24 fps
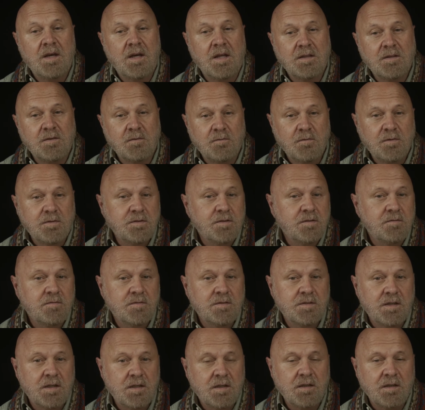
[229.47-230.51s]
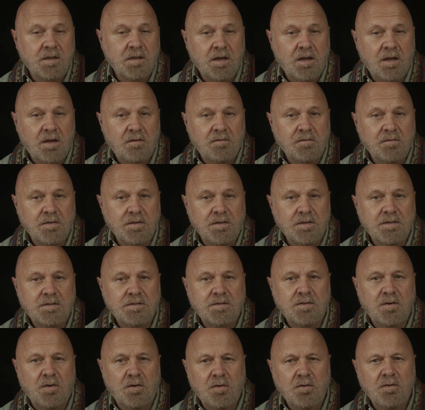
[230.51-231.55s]
At the risk of stating the
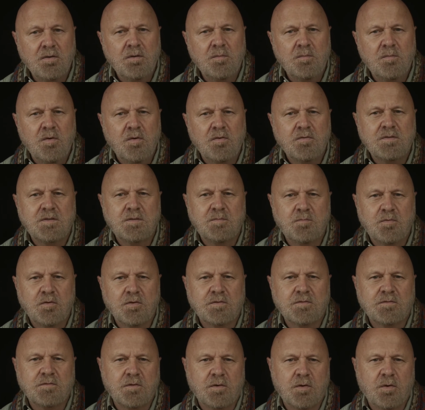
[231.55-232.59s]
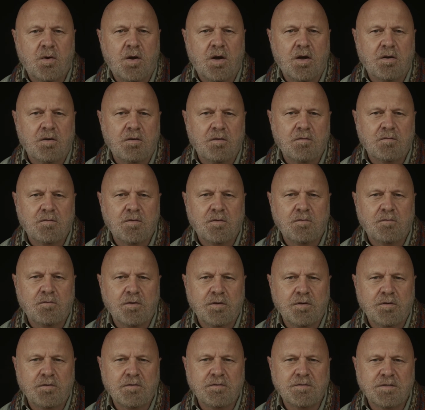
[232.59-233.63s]
obvious, all that most books require of their
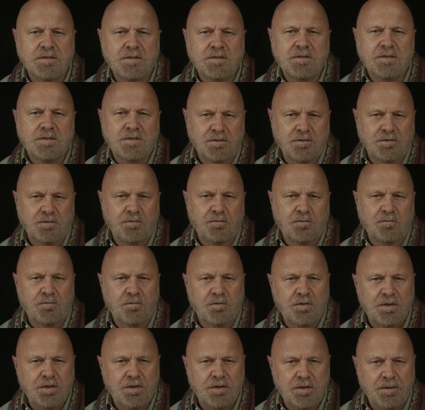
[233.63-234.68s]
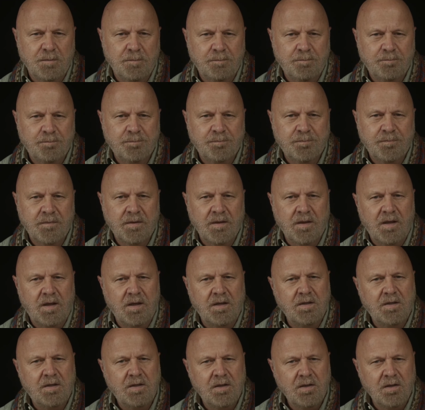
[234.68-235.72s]
readers is that you read them.
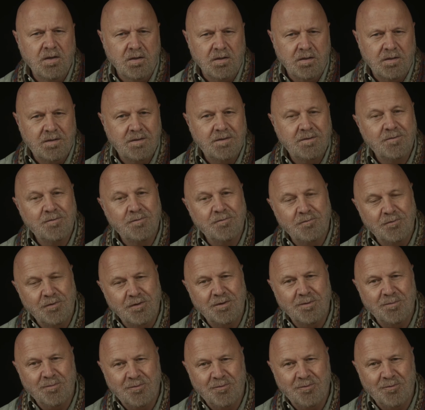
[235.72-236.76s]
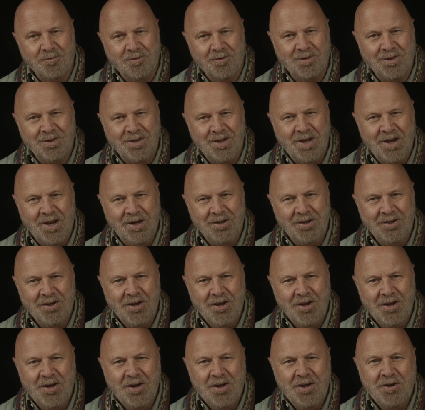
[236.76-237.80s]
Ideally, read them through to the end.
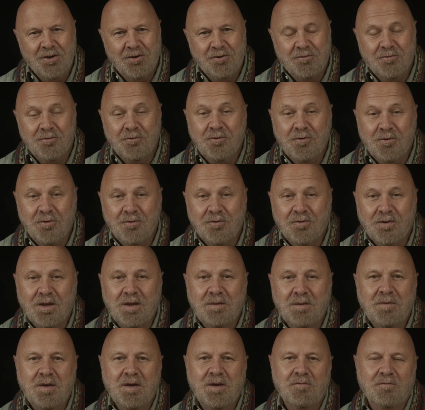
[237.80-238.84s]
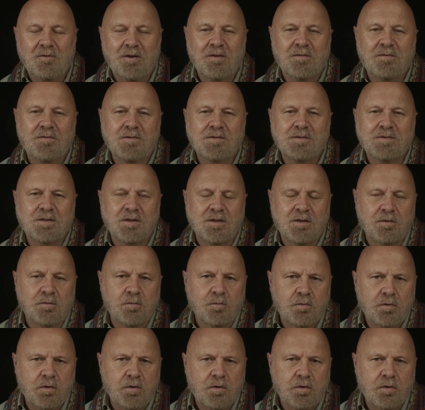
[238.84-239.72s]
True, they may reference other